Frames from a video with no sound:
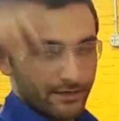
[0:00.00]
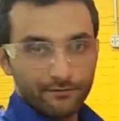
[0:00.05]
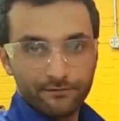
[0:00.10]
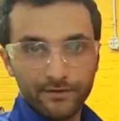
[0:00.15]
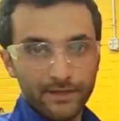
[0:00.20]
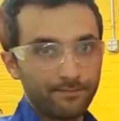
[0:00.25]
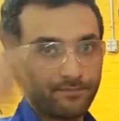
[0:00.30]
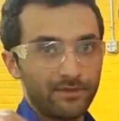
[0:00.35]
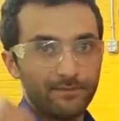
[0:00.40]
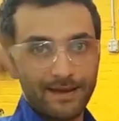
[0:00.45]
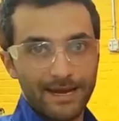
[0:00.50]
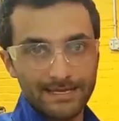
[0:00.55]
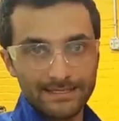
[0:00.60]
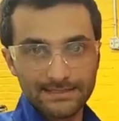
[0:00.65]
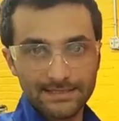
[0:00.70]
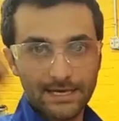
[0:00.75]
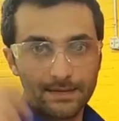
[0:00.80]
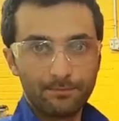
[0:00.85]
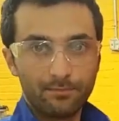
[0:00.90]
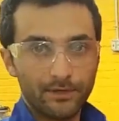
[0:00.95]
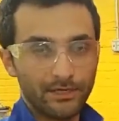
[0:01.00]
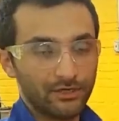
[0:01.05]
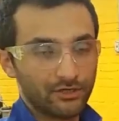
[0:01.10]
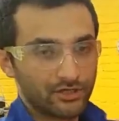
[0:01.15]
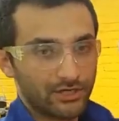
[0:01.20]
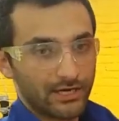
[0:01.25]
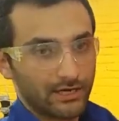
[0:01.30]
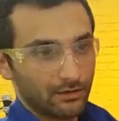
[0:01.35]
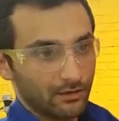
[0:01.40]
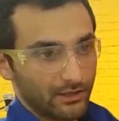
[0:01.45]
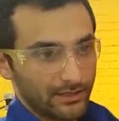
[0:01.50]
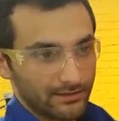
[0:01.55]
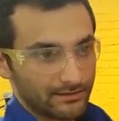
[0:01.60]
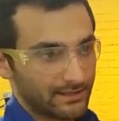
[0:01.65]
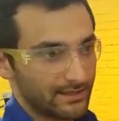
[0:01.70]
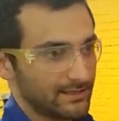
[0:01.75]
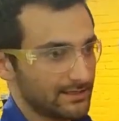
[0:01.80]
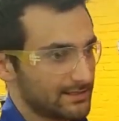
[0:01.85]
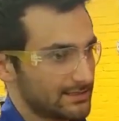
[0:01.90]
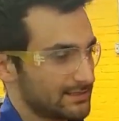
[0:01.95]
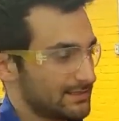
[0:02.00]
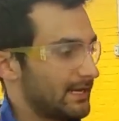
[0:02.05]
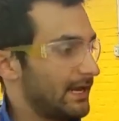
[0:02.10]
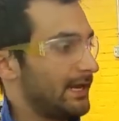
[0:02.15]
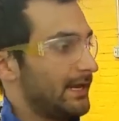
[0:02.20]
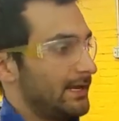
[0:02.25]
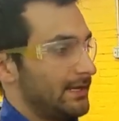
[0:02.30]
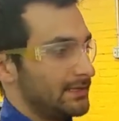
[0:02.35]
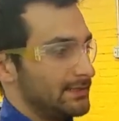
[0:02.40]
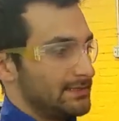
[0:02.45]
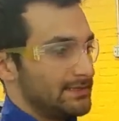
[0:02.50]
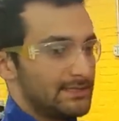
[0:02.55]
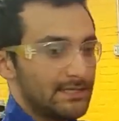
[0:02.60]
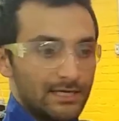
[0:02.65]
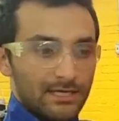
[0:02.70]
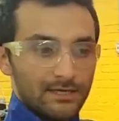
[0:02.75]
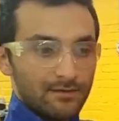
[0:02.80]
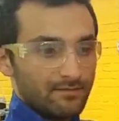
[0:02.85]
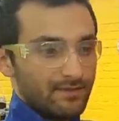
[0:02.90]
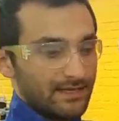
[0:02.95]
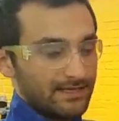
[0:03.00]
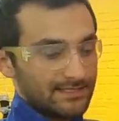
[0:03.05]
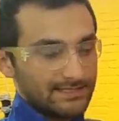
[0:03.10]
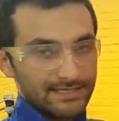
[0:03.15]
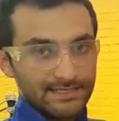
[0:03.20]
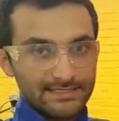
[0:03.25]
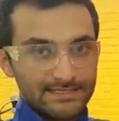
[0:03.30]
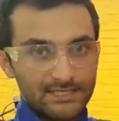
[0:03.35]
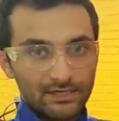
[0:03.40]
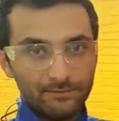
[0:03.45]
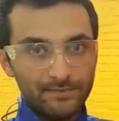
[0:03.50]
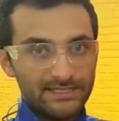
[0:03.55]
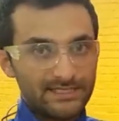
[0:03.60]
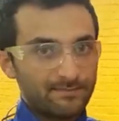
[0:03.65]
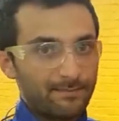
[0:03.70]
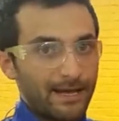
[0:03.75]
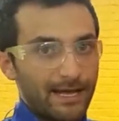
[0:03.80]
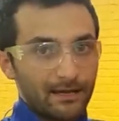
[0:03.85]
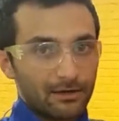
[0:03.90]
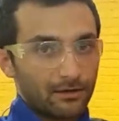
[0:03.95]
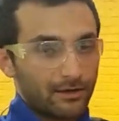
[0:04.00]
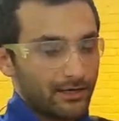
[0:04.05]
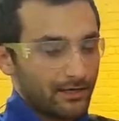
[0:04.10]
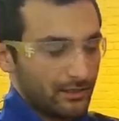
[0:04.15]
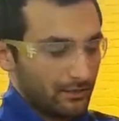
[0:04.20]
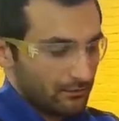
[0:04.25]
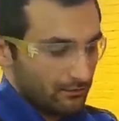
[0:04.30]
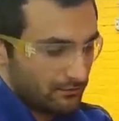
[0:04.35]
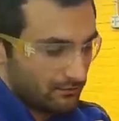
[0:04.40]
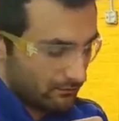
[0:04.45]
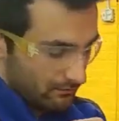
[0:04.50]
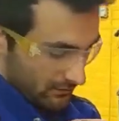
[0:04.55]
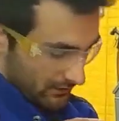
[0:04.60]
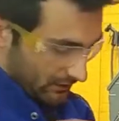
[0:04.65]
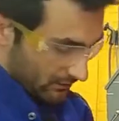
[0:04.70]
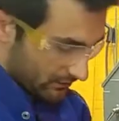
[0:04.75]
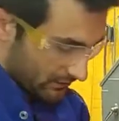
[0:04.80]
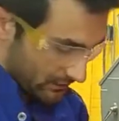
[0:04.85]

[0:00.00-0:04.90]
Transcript: flip the mask up when you're trying to look at things, and things can still be spattering. You, you know,